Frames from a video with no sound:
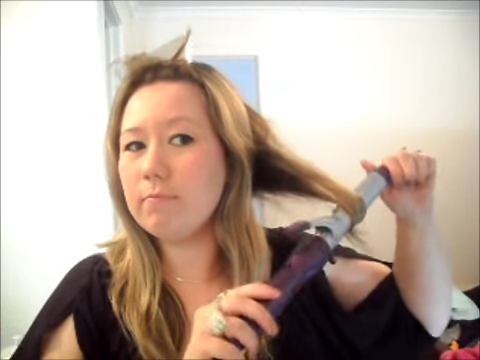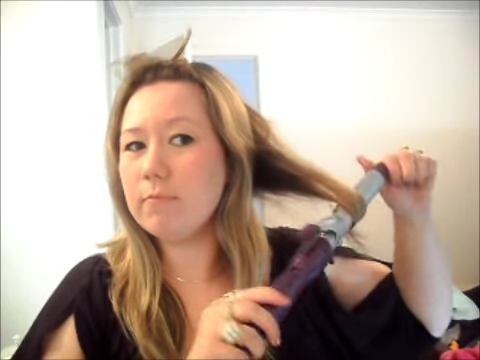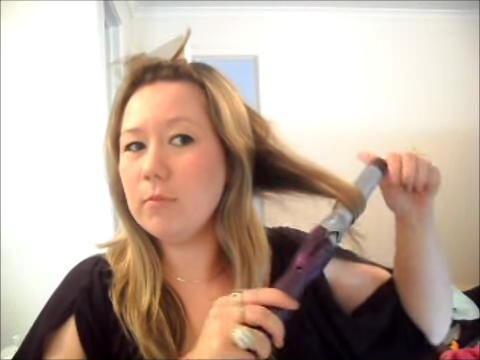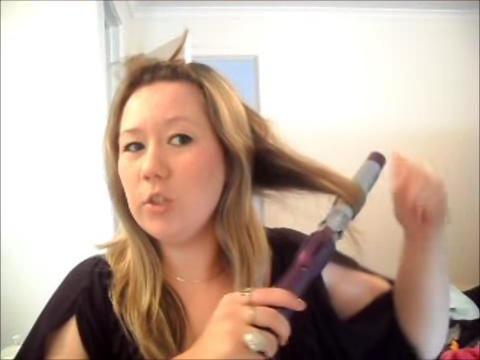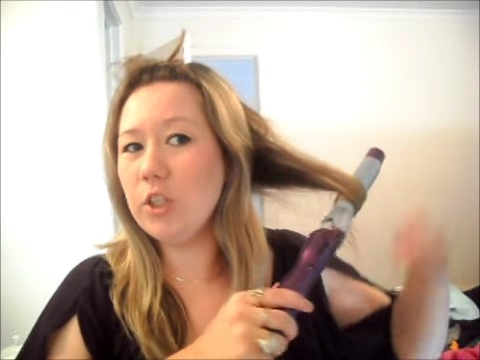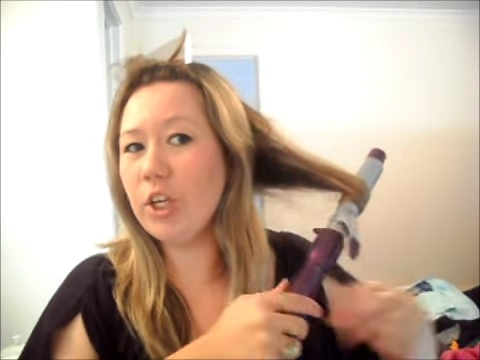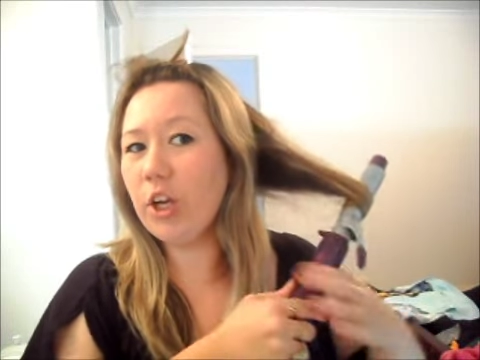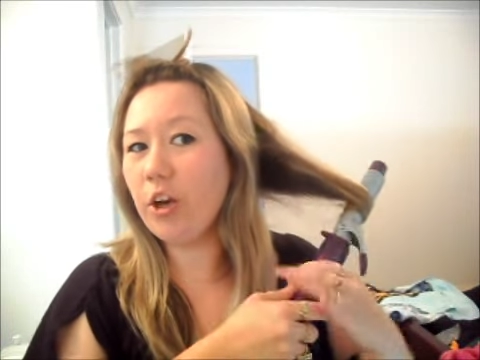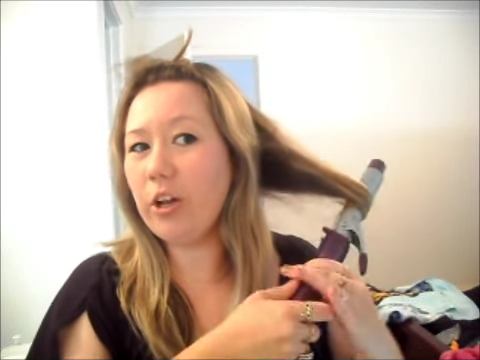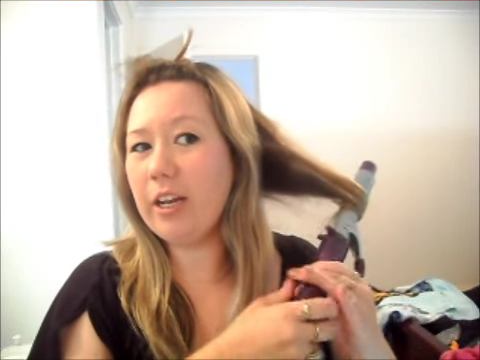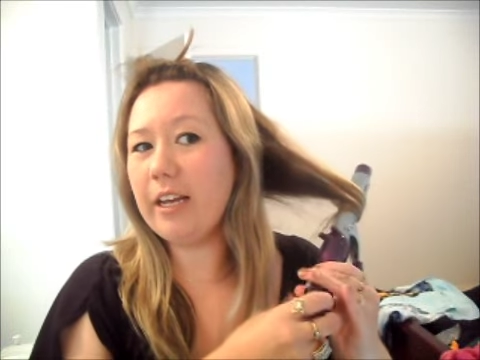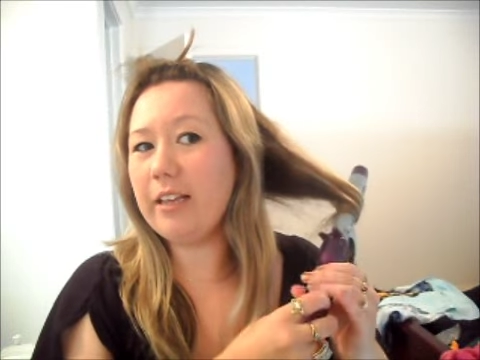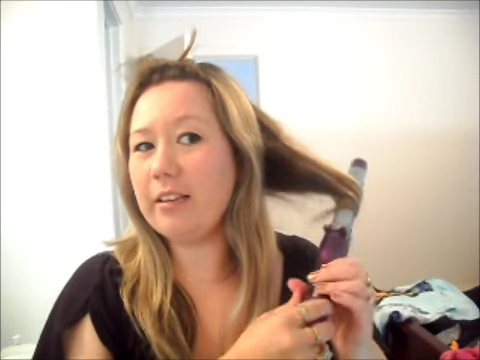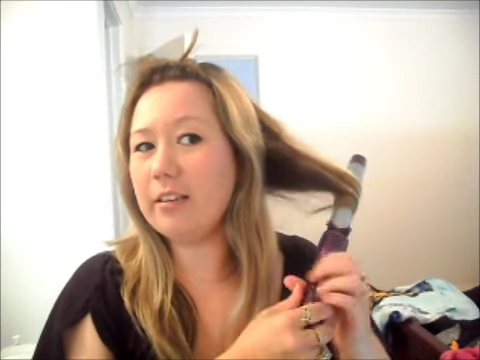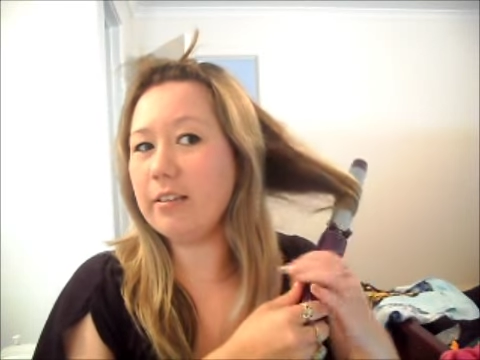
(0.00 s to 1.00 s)
You can curl it
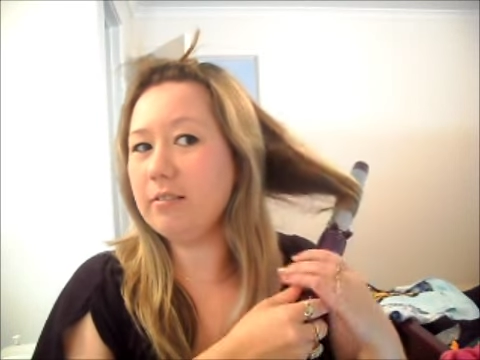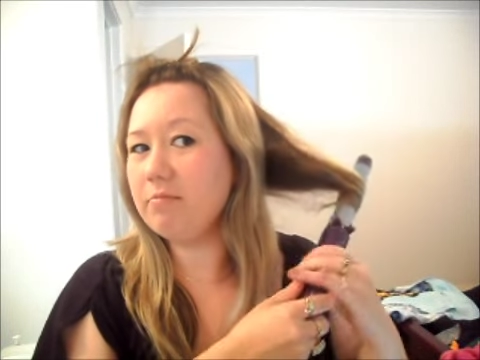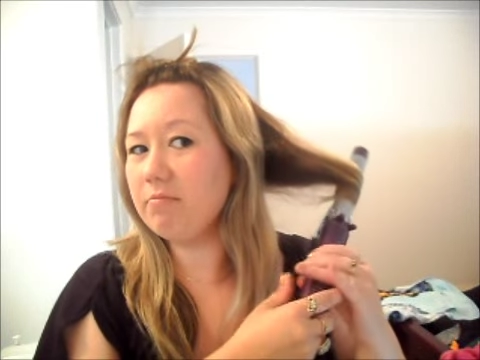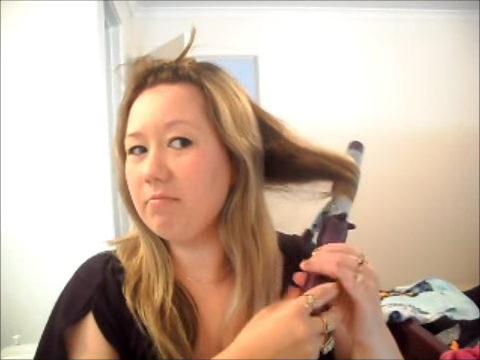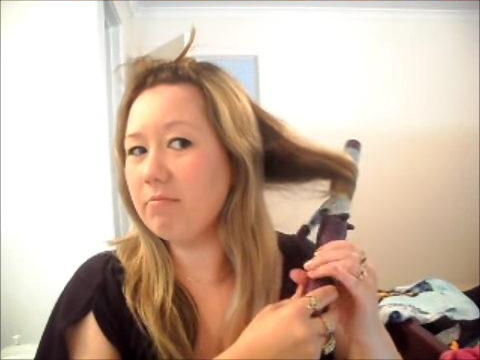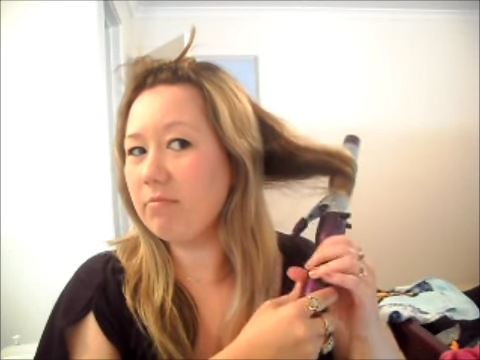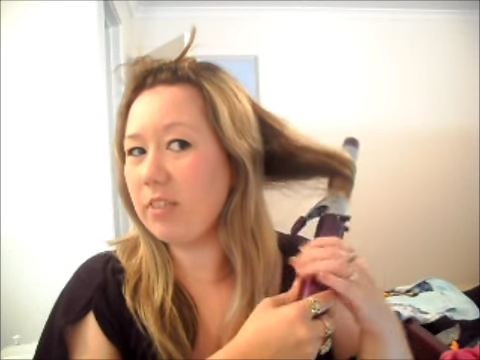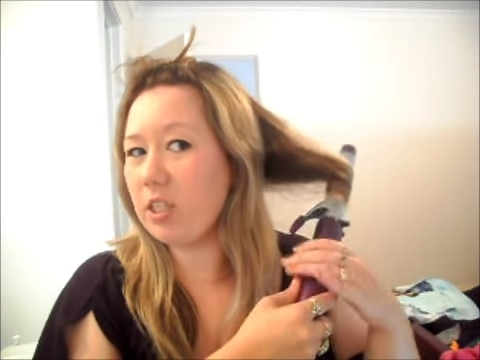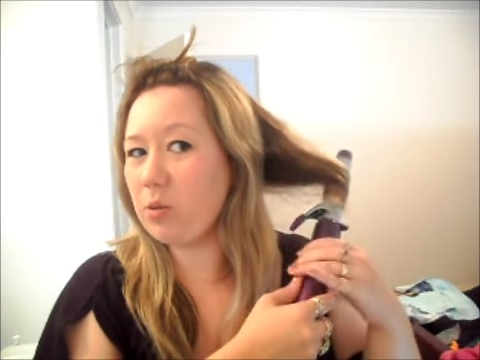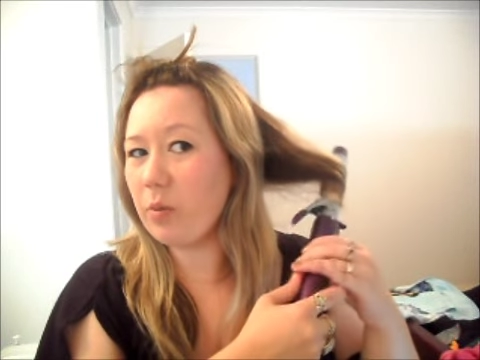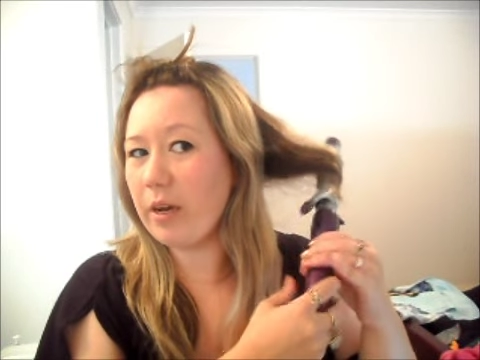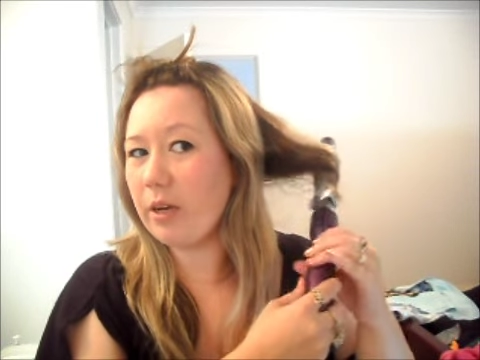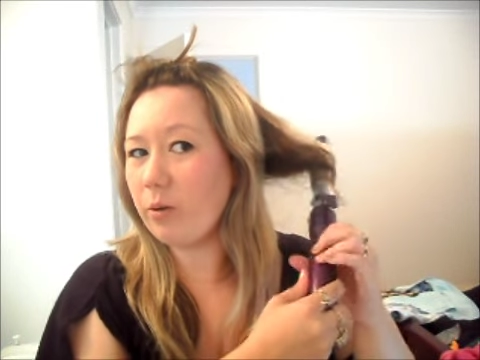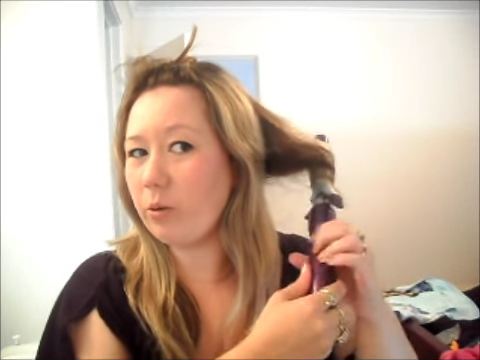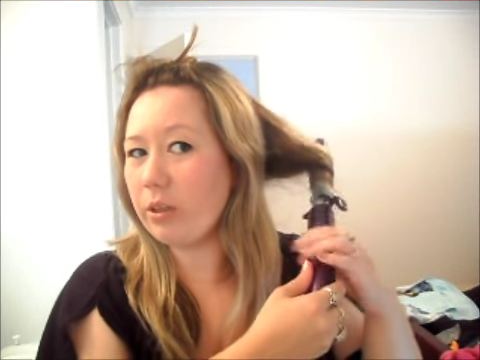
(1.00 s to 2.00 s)
either this
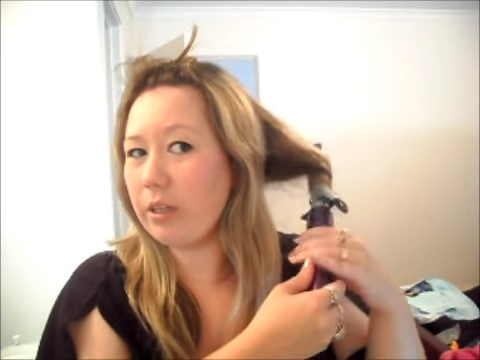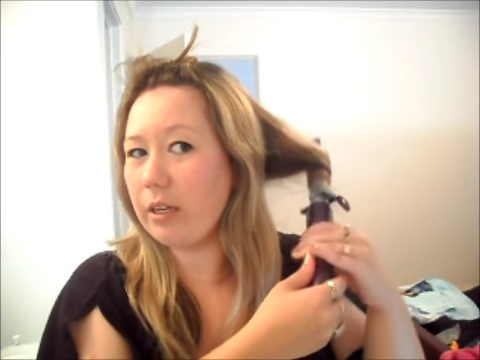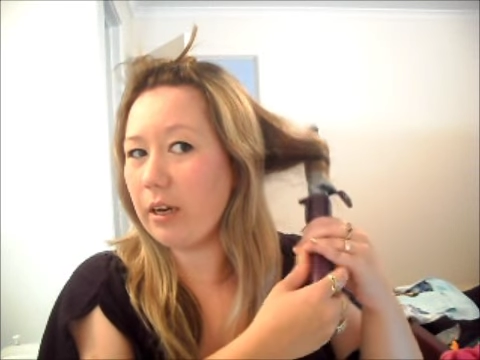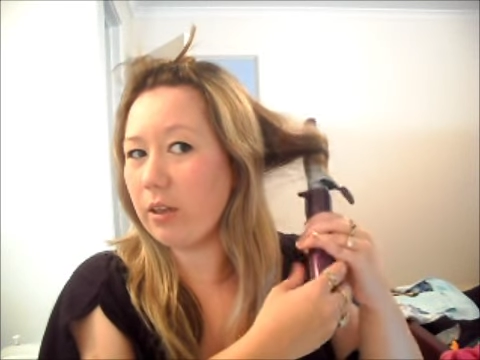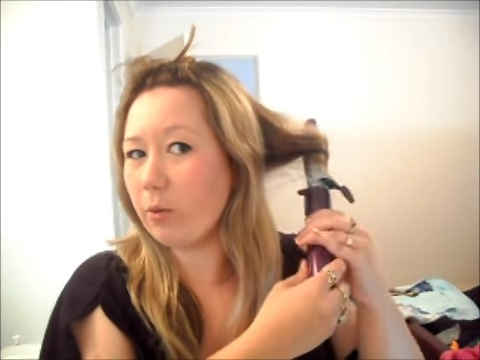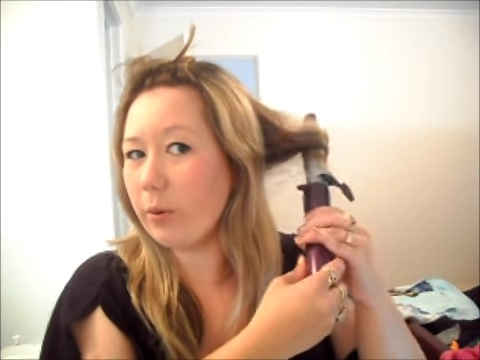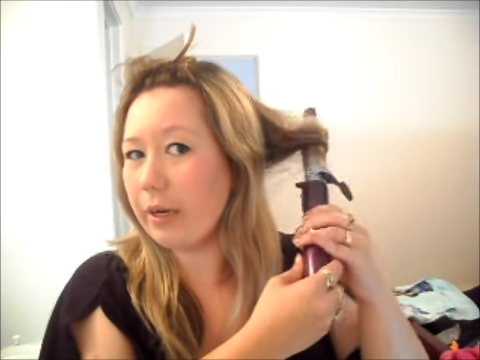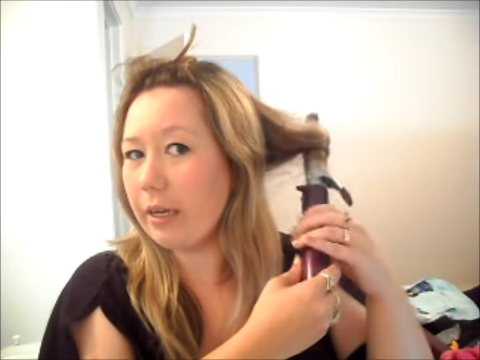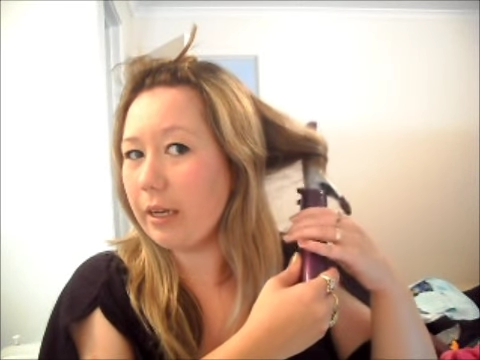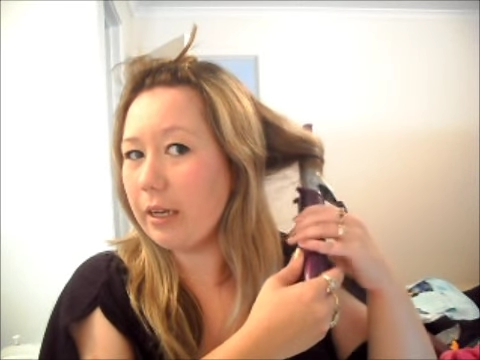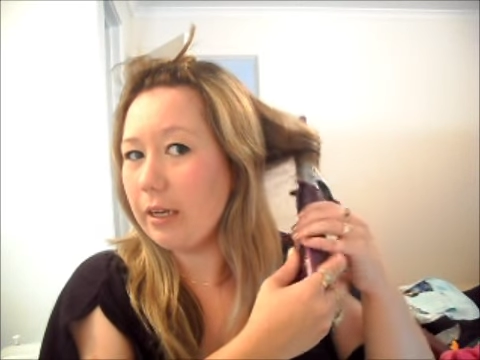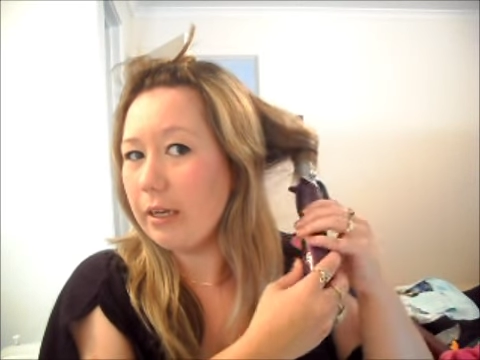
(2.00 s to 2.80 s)
way or the other way,